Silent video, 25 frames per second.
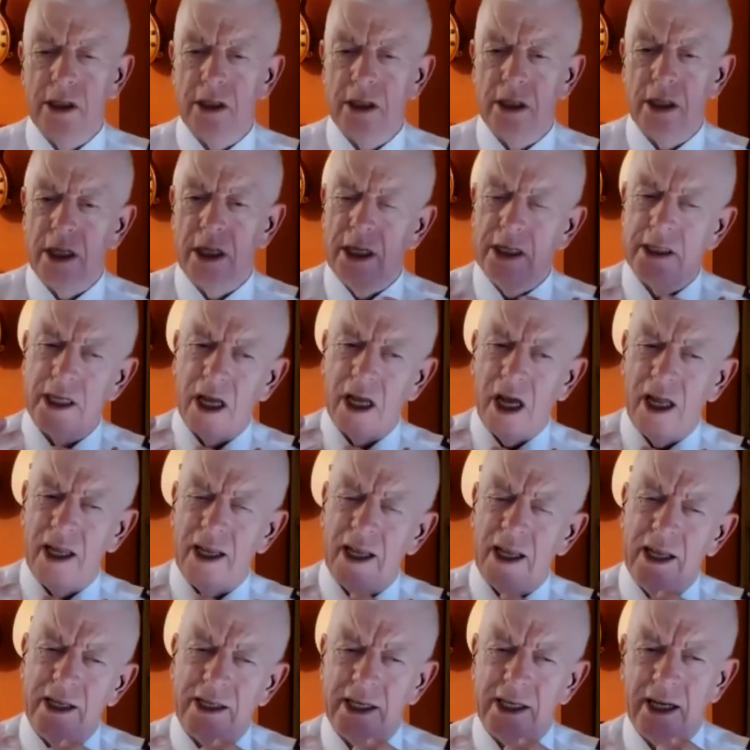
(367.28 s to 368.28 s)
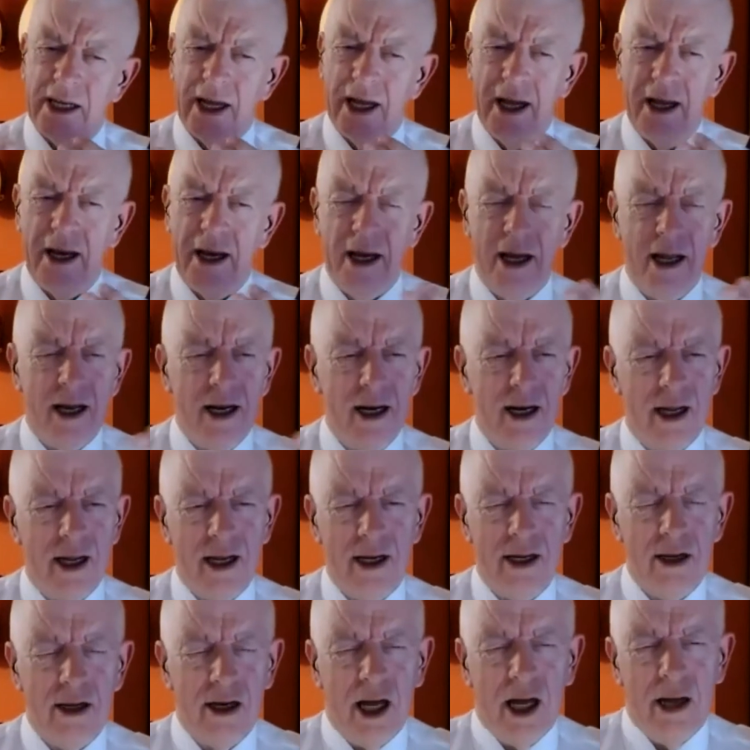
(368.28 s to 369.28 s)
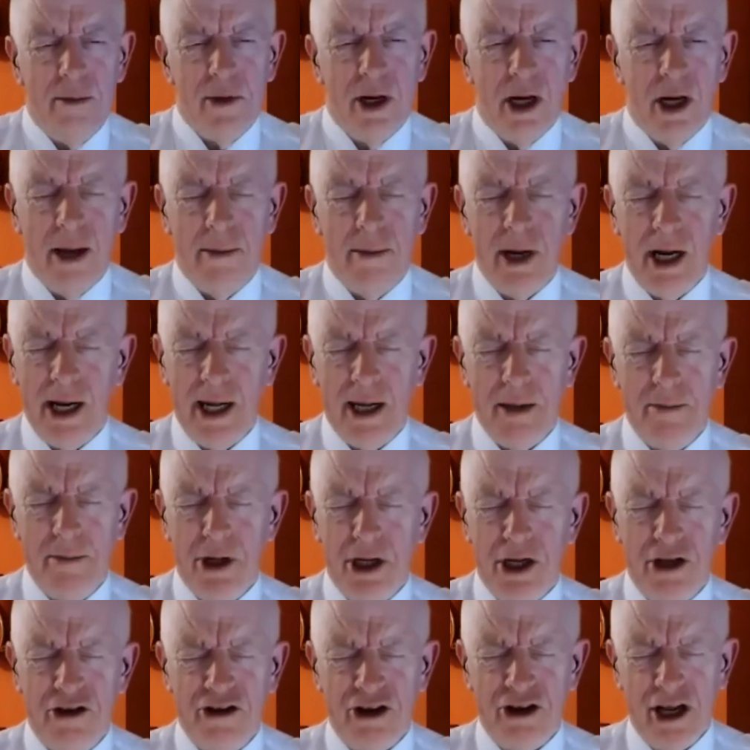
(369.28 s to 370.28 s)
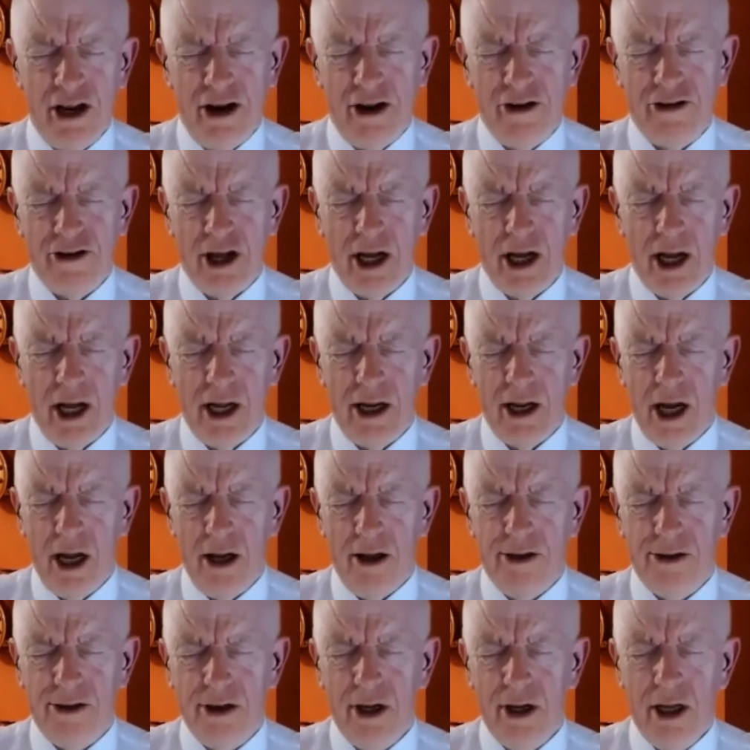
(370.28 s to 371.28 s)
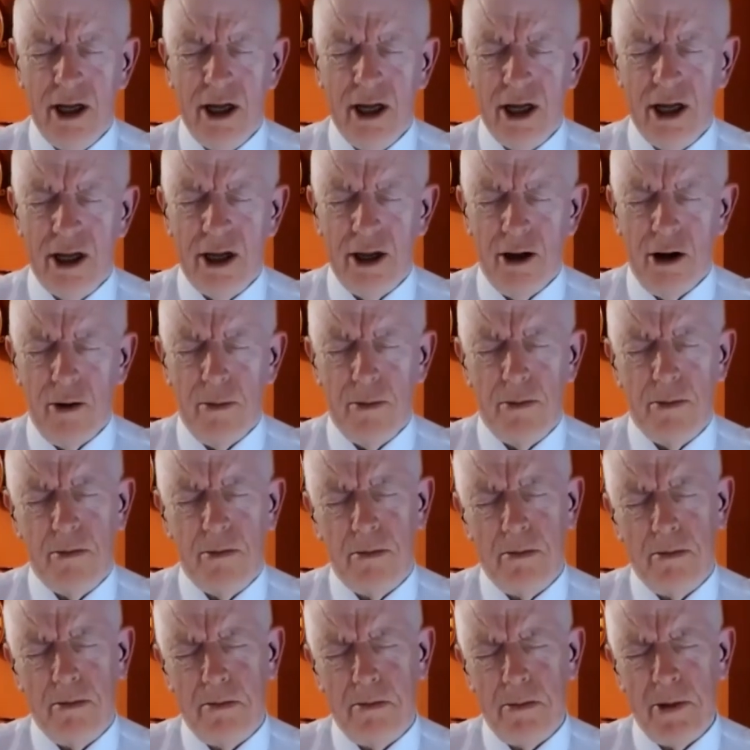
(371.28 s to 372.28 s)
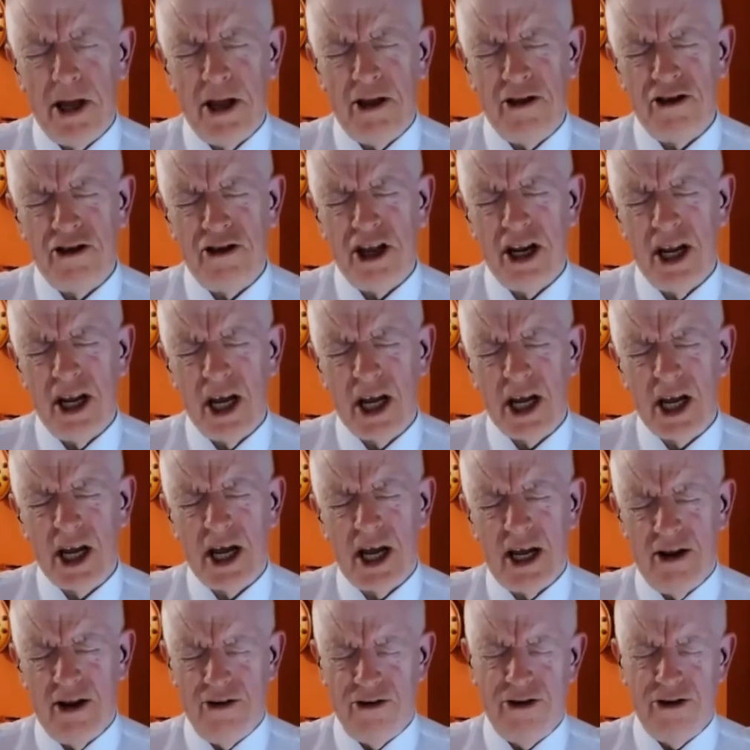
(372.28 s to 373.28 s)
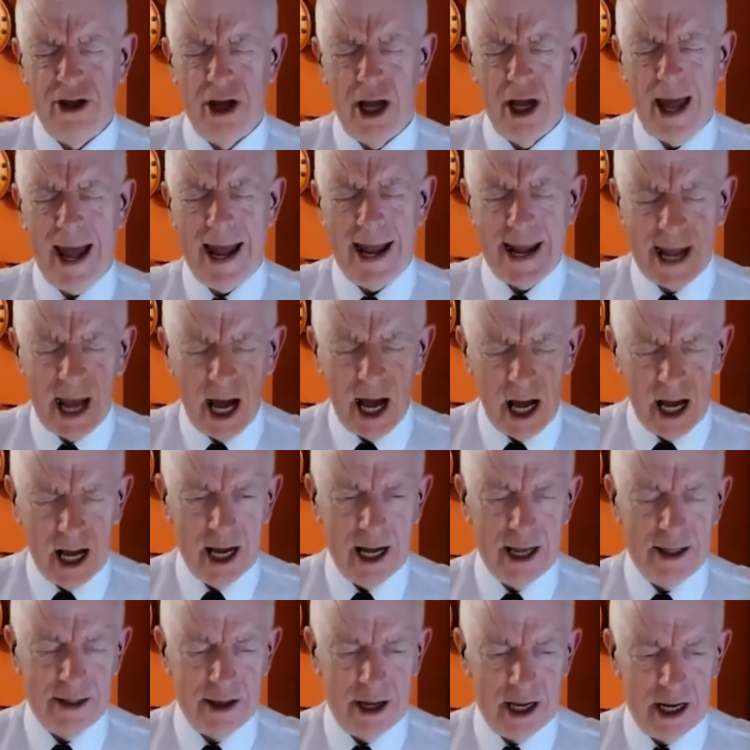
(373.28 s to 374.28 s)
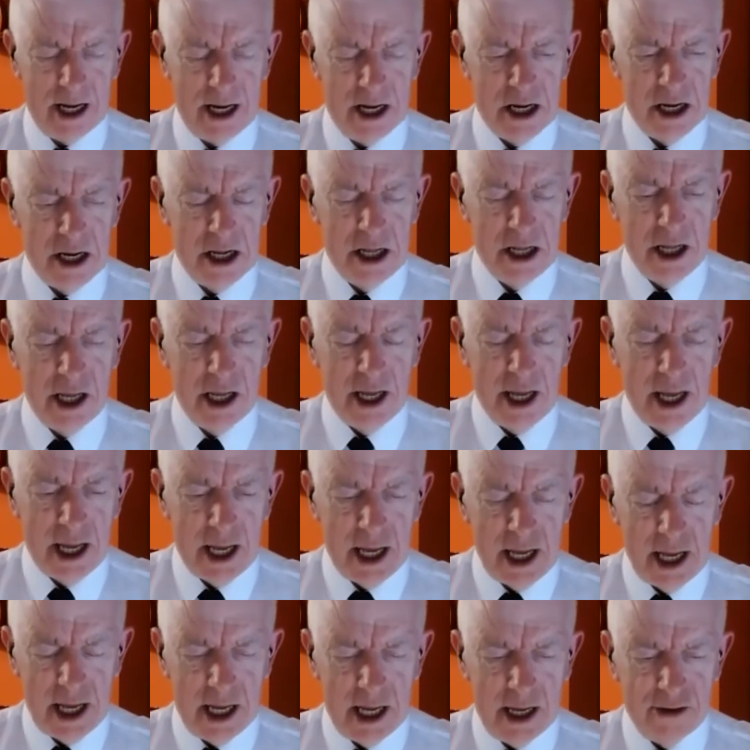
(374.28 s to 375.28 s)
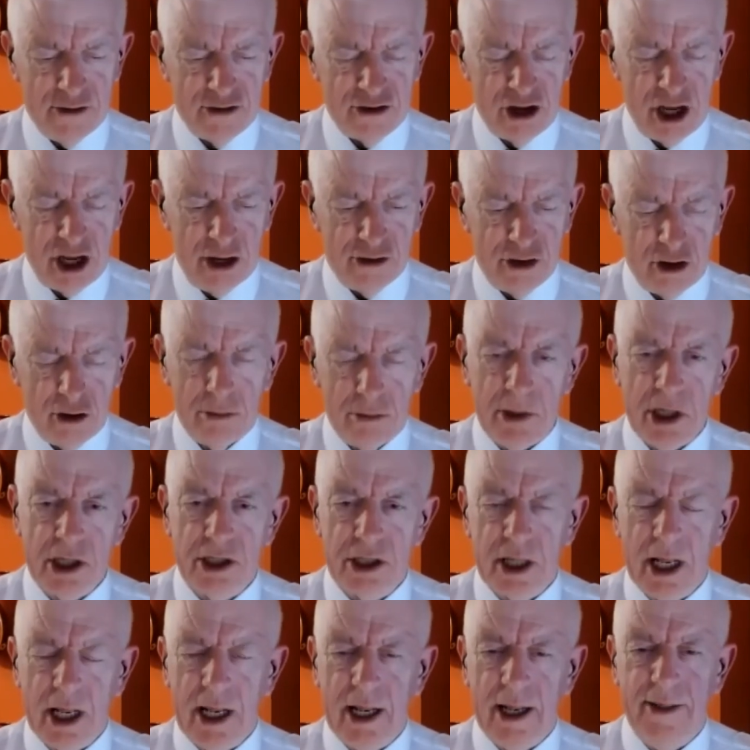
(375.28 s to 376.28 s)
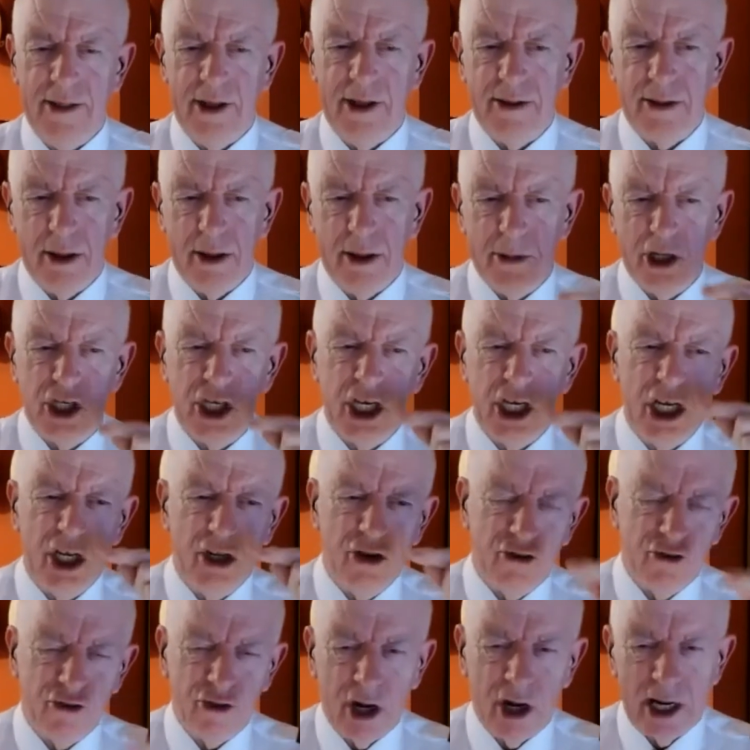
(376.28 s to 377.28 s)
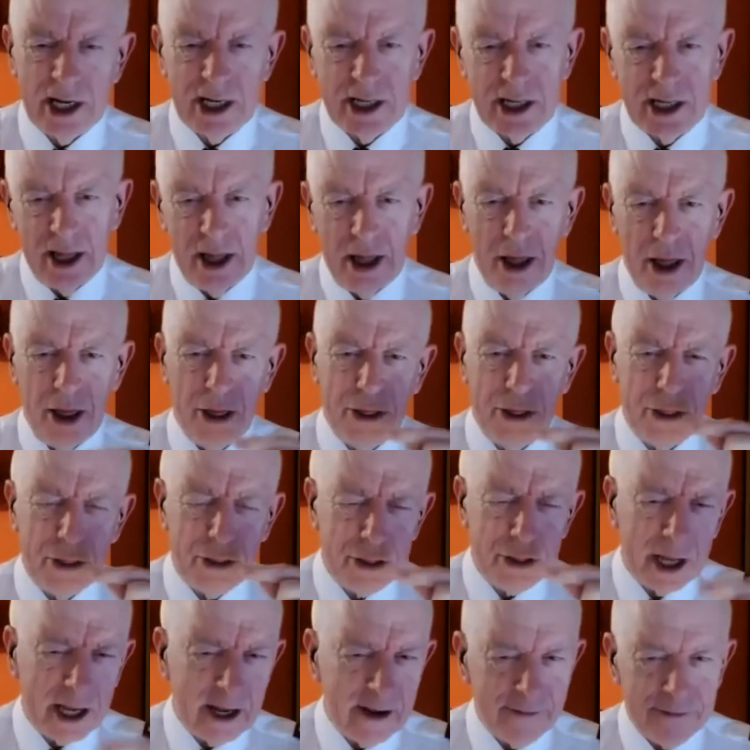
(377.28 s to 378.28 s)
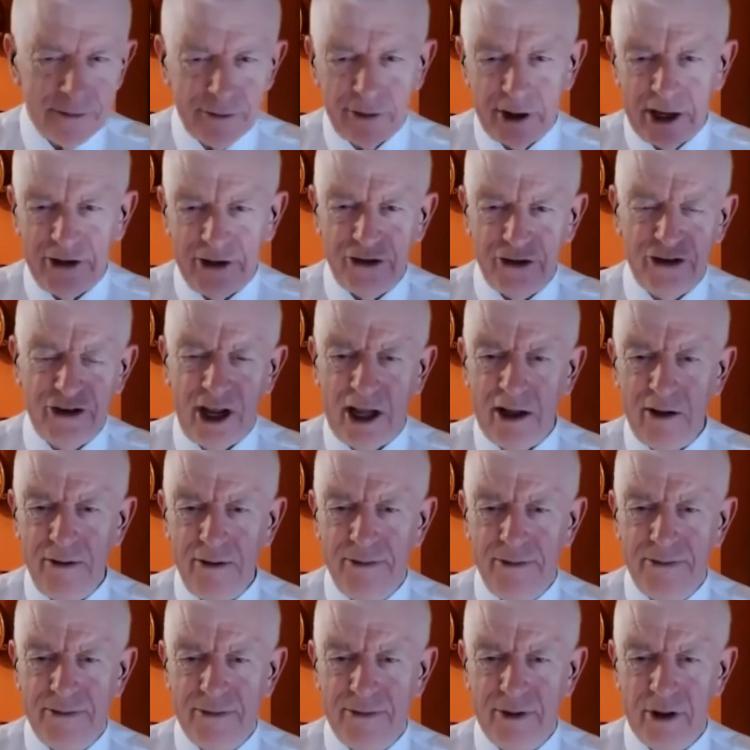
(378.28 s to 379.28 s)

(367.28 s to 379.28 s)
is it and I'm a lay person in this. Mm-hmm. Is it a case that AI then is almost the machine trying to think for itself